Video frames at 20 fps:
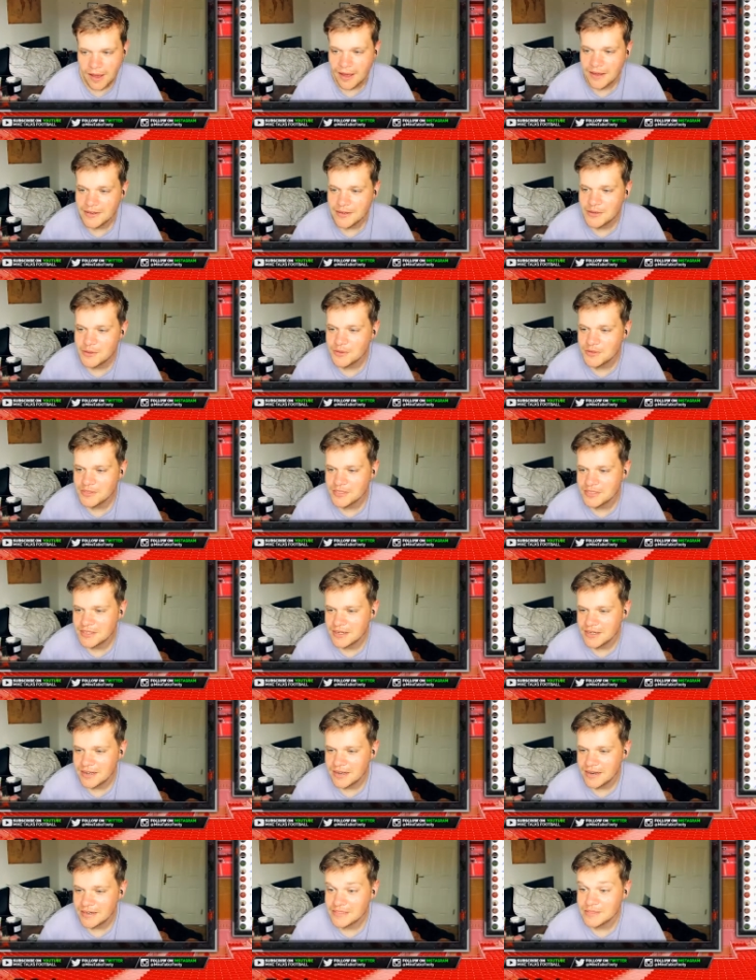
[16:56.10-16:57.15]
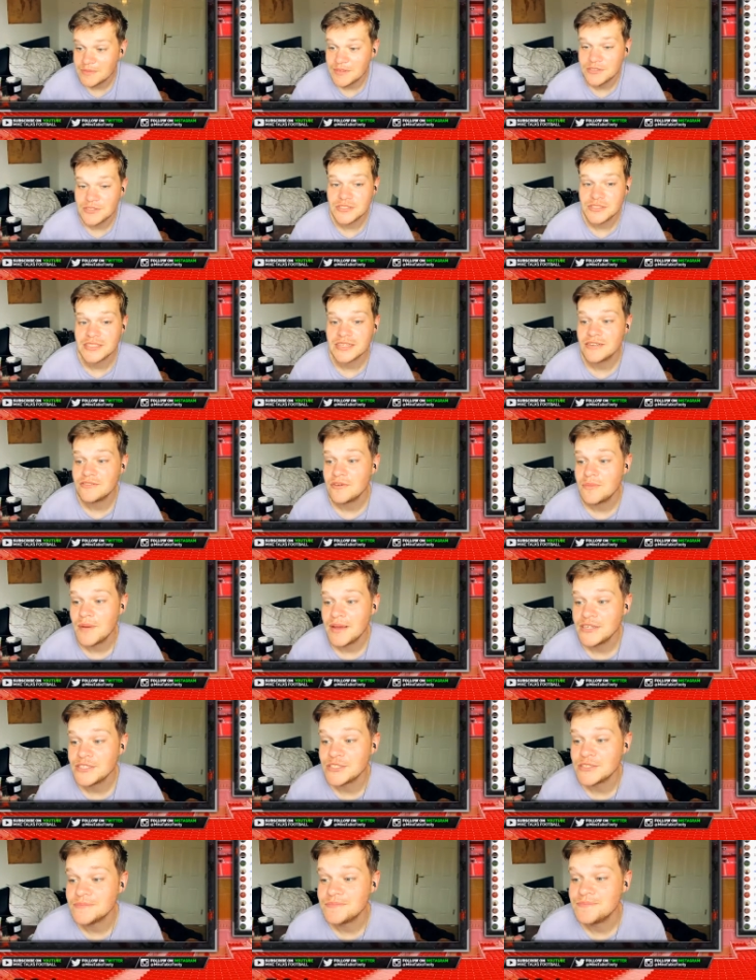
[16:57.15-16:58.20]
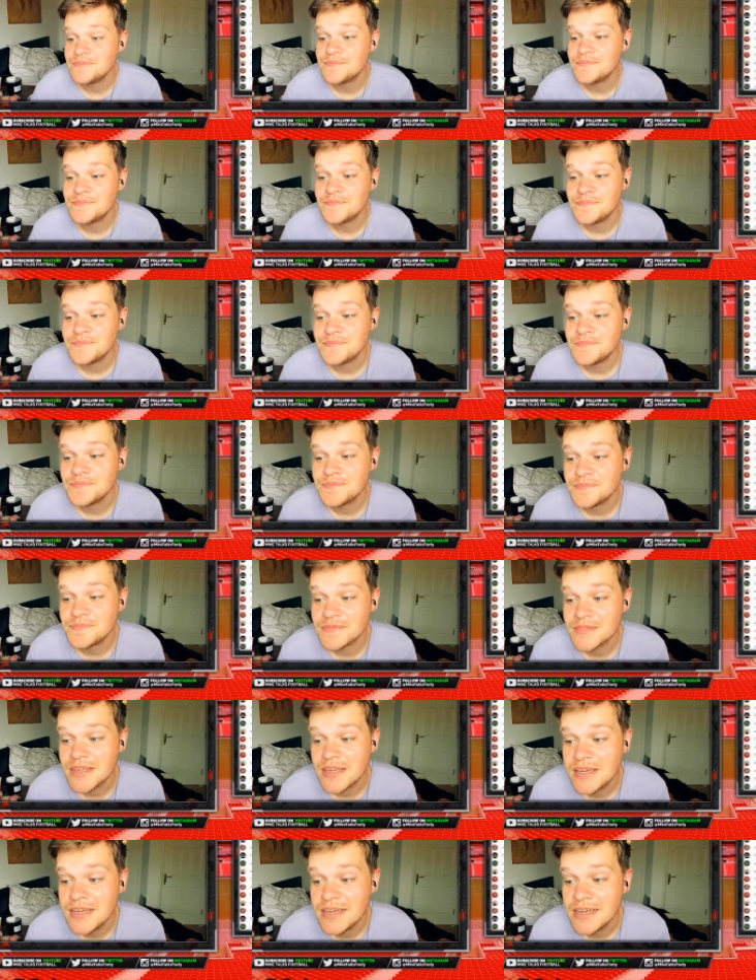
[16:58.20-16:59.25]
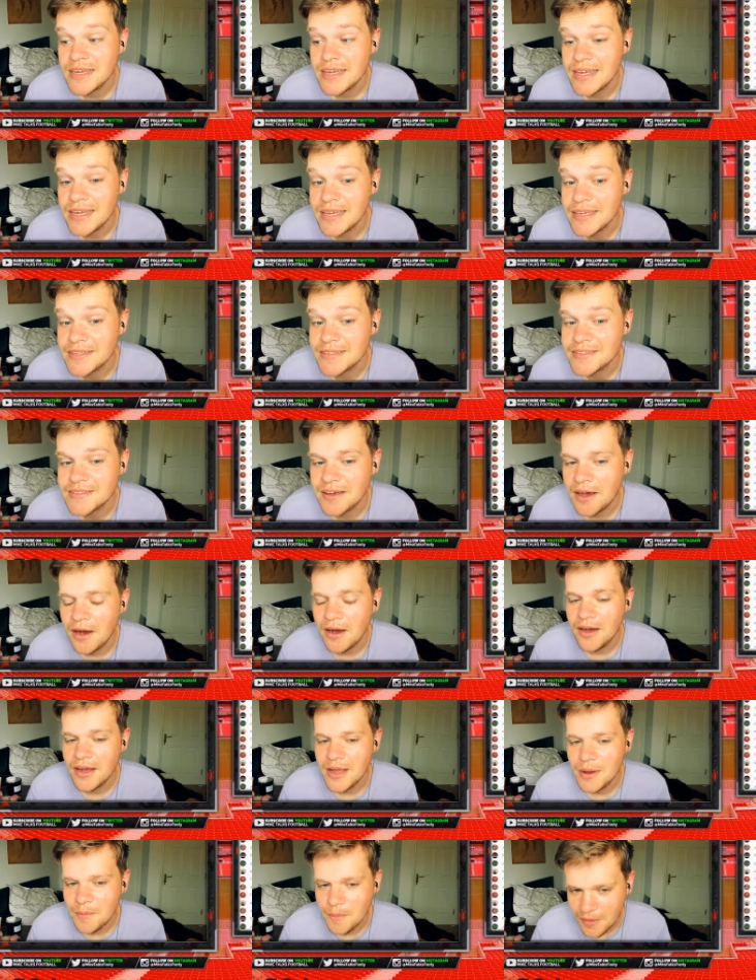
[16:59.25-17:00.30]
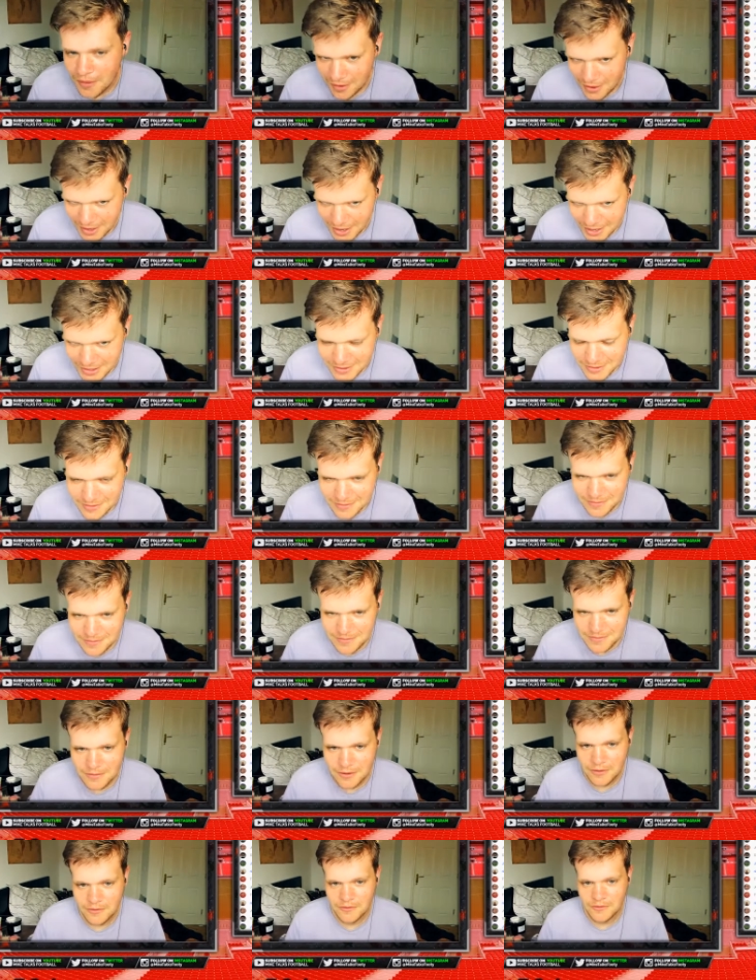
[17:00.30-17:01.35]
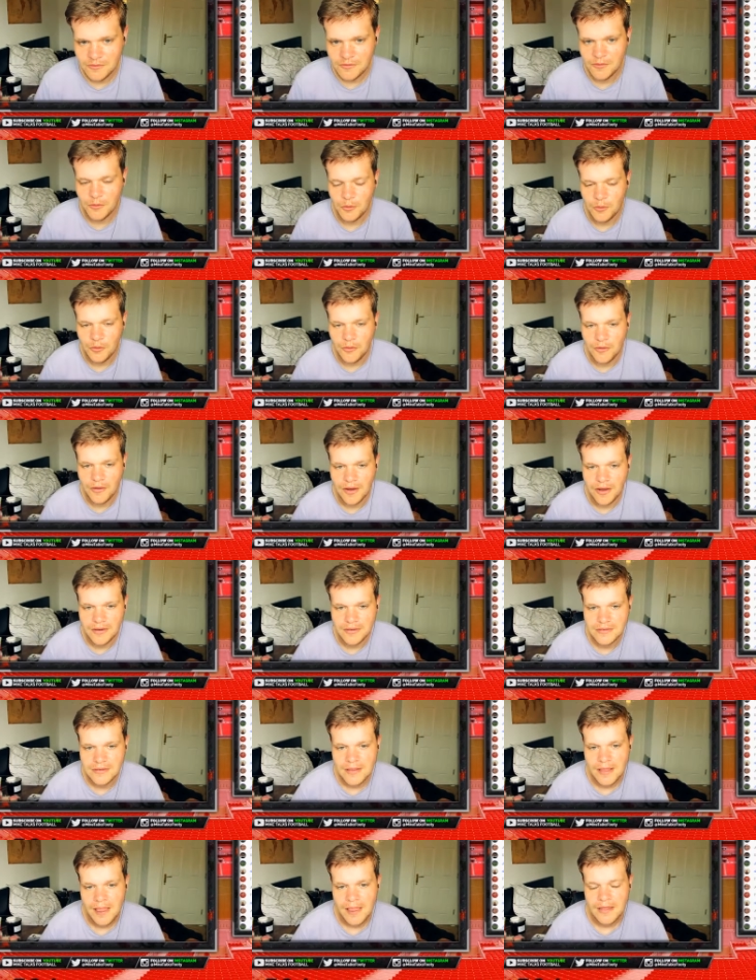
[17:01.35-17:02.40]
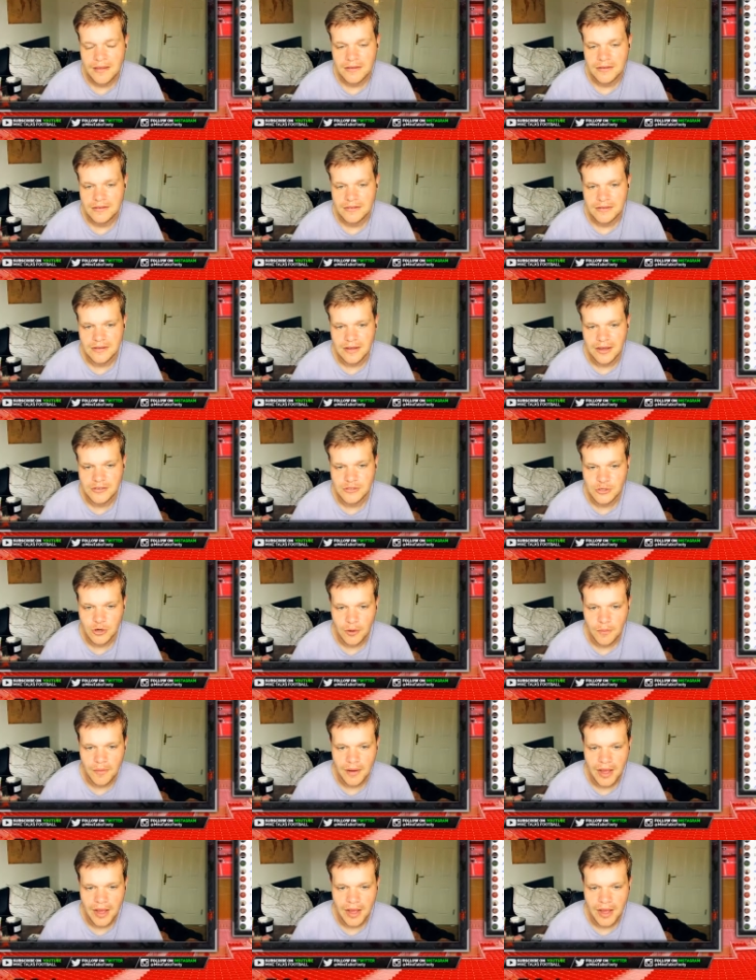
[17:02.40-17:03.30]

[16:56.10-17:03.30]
Who wants some interesting information? Is I applied for a job